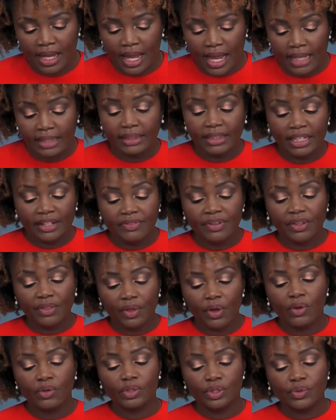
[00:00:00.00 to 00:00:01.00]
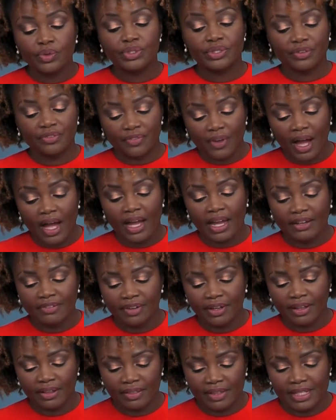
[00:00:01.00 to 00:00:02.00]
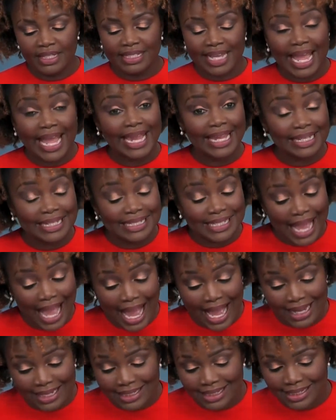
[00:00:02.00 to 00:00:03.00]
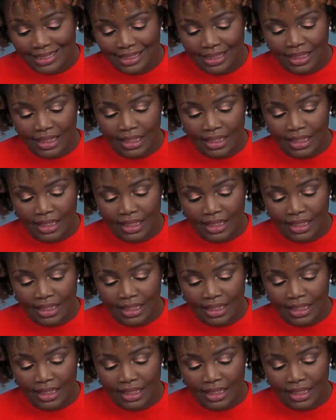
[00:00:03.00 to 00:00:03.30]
and leaving those who survive these heinous acts